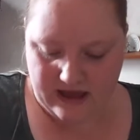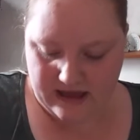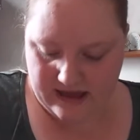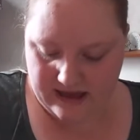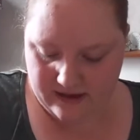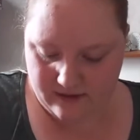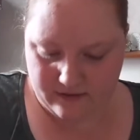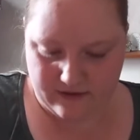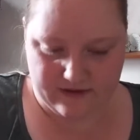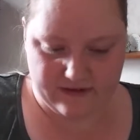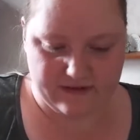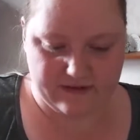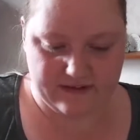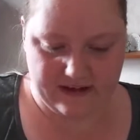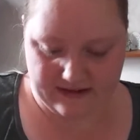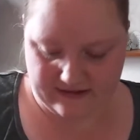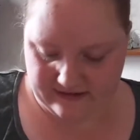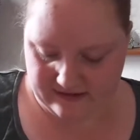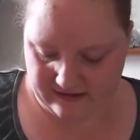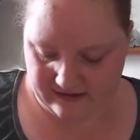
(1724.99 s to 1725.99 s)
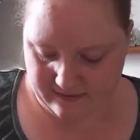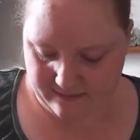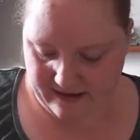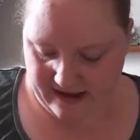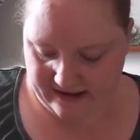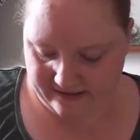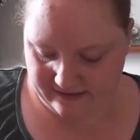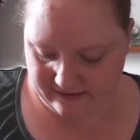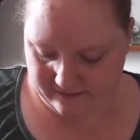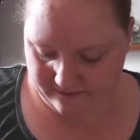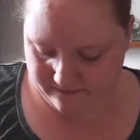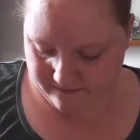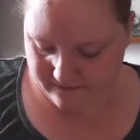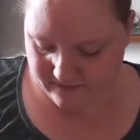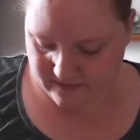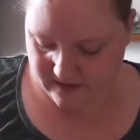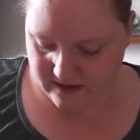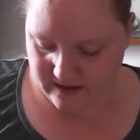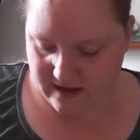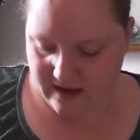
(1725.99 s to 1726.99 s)
heel that's stated in the pattern,
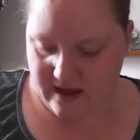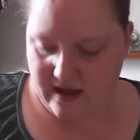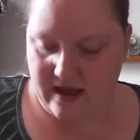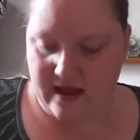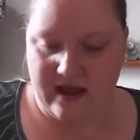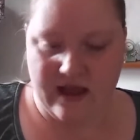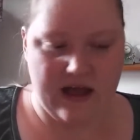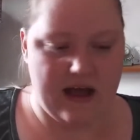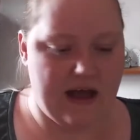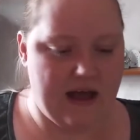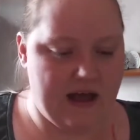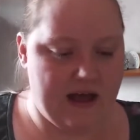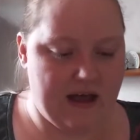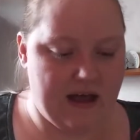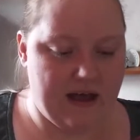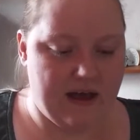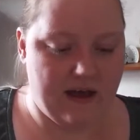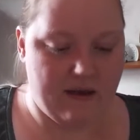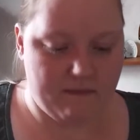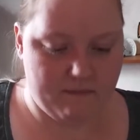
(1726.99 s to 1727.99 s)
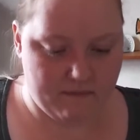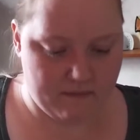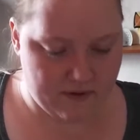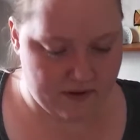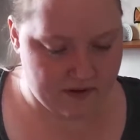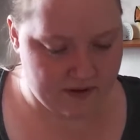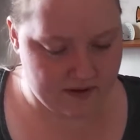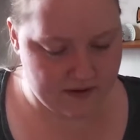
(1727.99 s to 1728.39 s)
it's